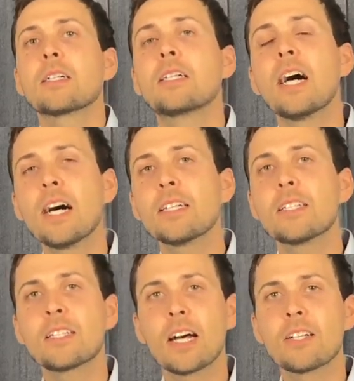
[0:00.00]
God
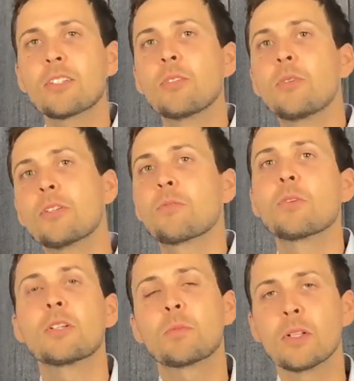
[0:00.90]
desires to do this
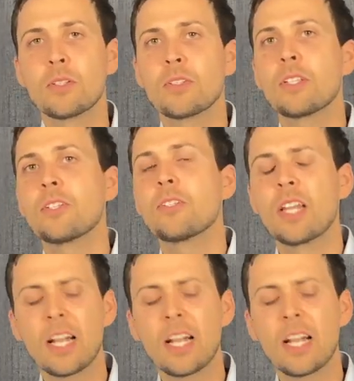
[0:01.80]
for us, brothers and sisters.